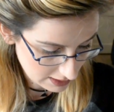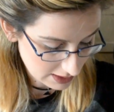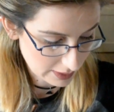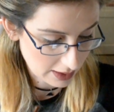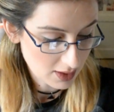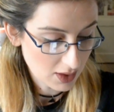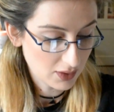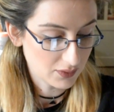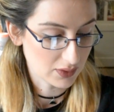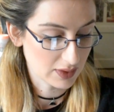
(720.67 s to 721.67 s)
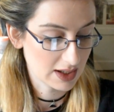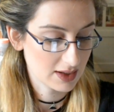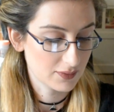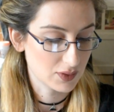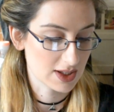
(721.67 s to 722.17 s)
here we go.
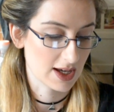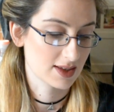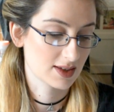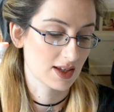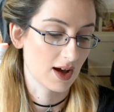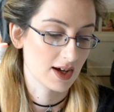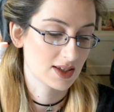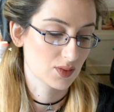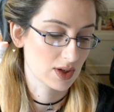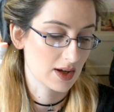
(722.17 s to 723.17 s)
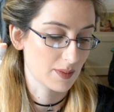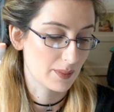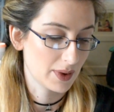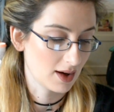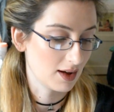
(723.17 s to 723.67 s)
Florine Fortesque's Ice Cream
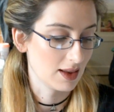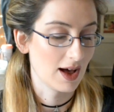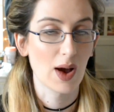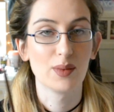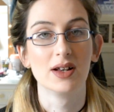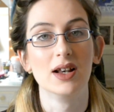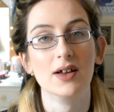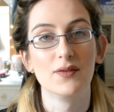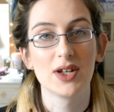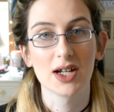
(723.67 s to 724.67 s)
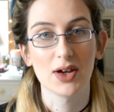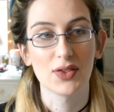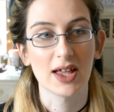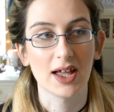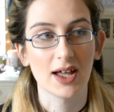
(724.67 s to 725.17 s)
Parlour. I would love to go there